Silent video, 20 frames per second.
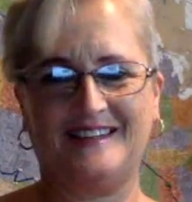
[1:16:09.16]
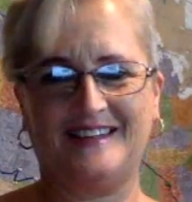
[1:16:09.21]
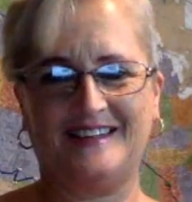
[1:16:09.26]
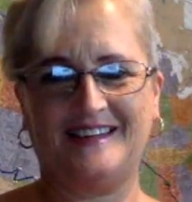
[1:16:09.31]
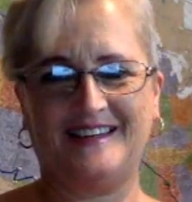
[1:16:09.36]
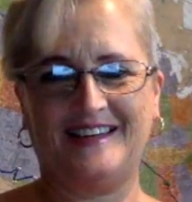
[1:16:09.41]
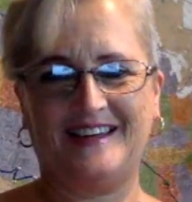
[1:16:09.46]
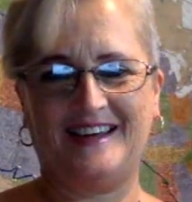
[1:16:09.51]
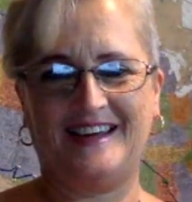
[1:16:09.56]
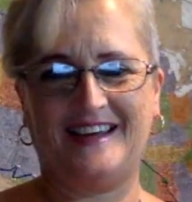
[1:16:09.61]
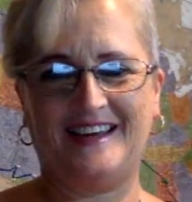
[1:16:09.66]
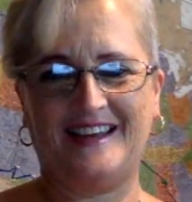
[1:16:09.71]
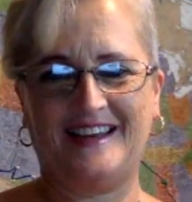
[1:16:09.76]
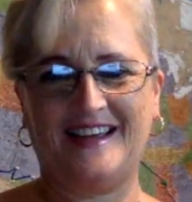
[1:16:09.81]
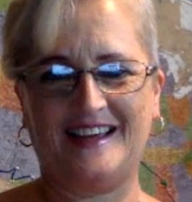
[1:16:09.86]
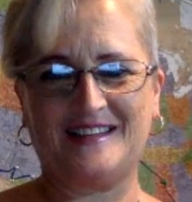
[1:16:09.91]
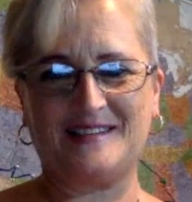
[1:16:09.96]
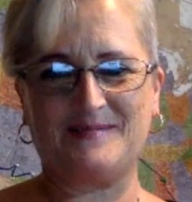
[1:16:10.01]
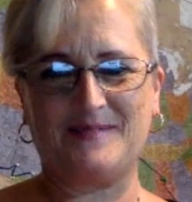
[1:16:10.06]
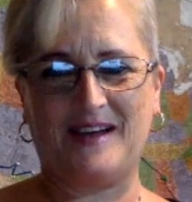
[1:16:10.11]
Yeah,
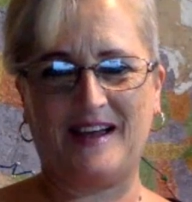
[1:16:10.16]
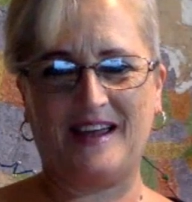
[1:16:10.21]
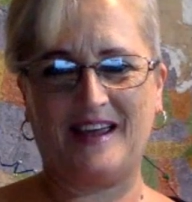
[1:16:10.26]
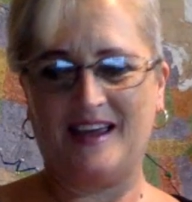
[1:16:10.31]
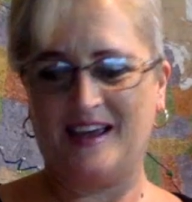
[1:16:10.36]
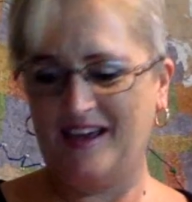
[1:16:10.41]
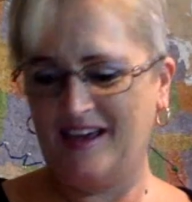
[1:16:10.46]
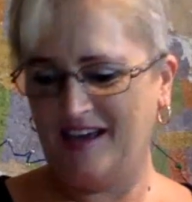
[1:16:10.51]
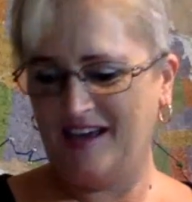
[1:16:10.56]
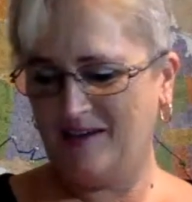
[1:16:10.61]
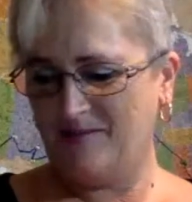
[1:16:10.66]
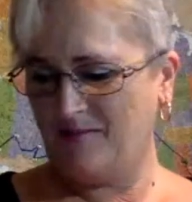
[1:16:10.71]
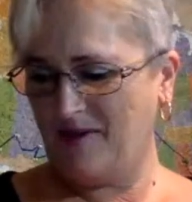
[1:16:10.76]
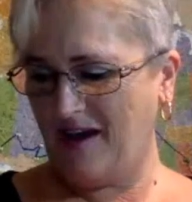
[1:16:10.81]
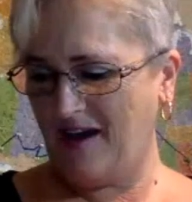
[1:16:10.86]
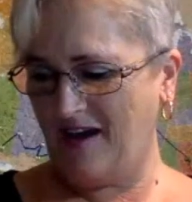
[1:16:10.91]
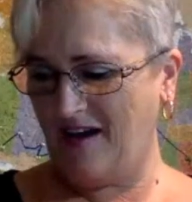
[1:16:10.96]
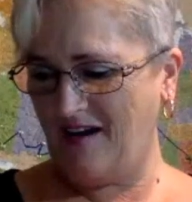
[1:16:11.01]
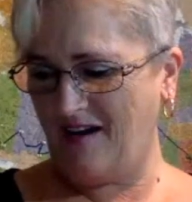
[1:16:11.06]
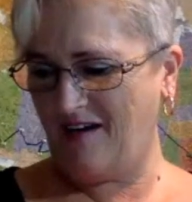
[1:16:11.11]
that's my
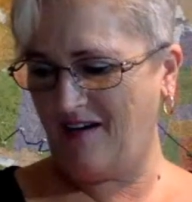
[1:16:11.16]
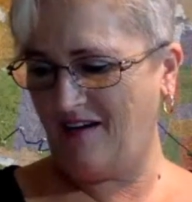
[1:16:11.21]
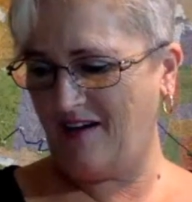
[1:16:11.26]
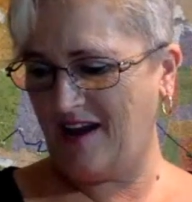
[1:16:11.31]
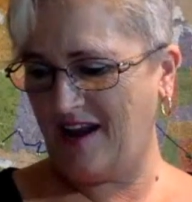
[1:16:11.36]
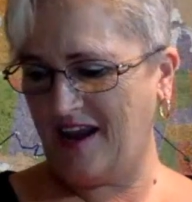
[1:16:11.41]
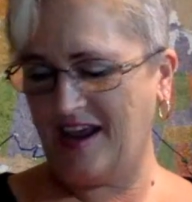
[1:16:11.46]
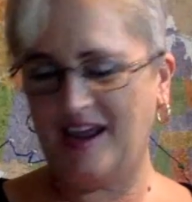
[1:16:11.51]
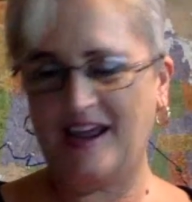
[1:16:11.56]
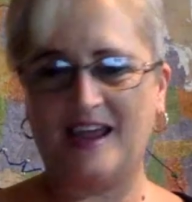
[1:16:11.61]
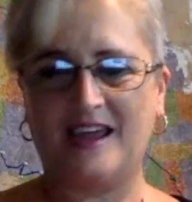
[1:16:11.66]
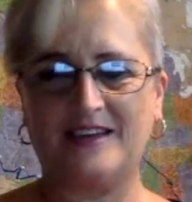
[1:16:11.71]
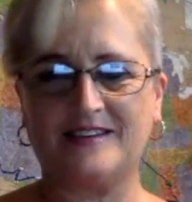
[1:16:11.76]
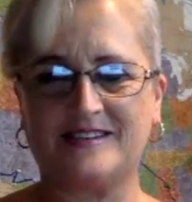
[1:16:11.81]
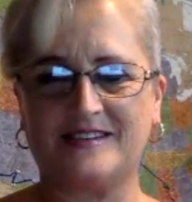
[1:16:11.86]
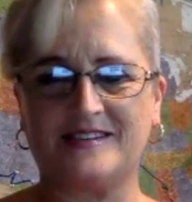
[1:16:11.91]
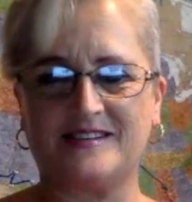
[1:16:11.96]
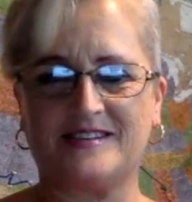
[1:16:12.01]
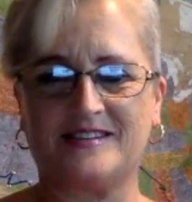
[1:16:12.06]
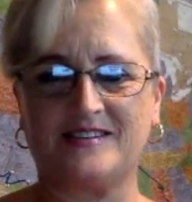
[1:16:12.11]
Harley. He's
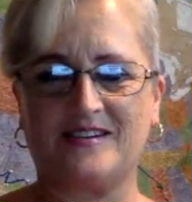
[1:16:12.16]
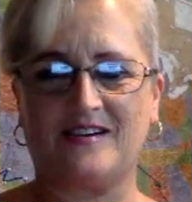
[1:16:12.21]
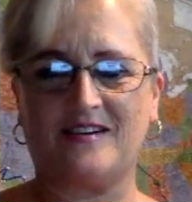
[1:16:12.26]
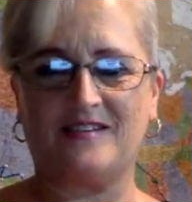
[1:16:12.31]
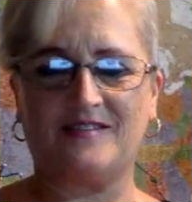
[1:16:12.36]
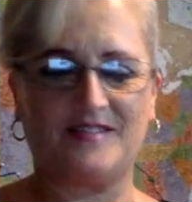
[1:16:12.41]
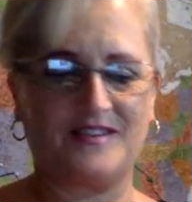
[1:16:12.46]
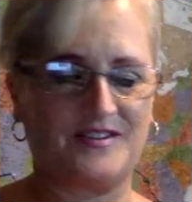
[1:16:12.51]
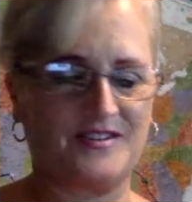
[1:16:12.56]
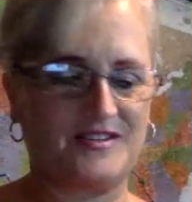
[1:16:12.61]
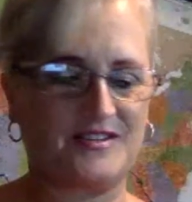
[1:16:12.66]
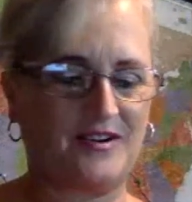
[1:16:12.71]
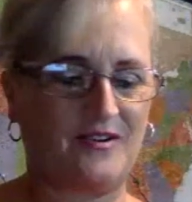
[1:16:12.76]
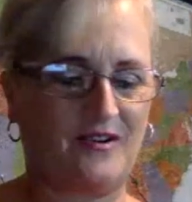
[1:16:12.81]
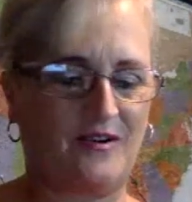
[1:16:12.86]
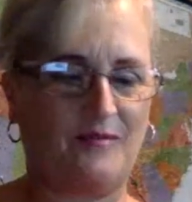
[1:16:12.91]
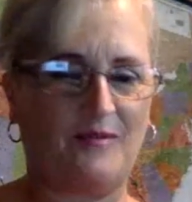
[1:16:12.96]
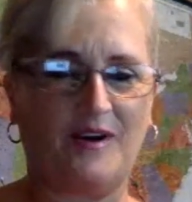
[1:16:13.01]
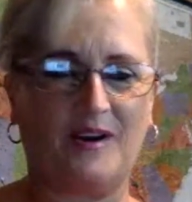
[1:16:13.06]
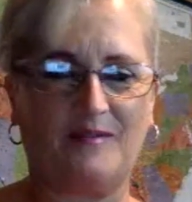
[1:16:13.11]
the star of the show
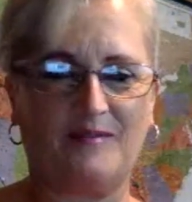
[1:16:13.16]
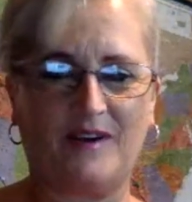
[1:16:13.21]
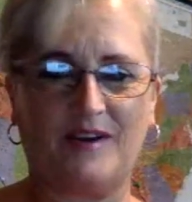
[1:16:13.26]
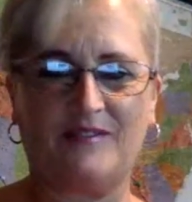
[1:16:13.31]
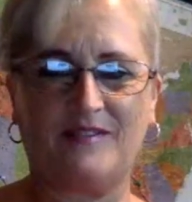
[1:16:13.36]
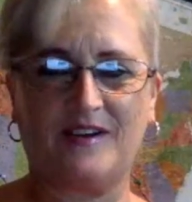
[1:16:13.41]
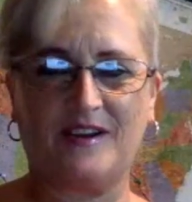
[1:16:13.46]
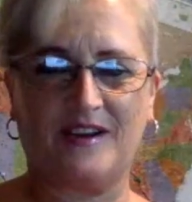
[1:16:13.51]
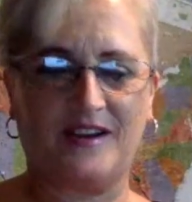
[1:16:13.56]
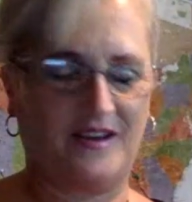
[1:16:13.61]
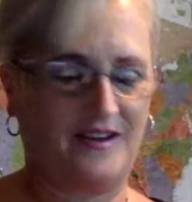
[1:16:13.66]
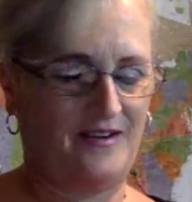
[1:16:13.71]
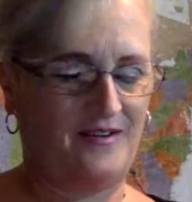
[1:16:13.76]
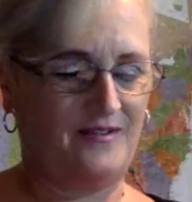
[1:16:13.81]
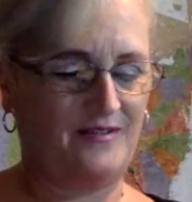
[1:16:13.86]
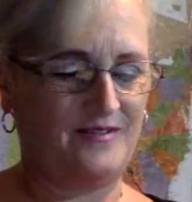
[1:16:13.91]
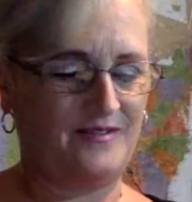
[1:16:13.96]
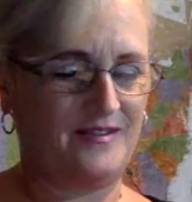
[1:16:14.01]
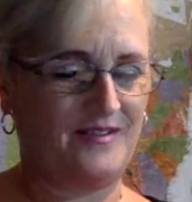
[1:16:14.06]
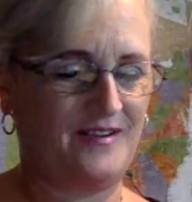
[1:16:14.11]
on one of my
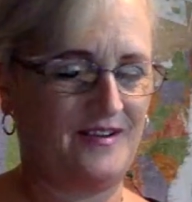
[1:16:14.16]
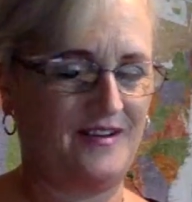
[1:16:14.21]
videos.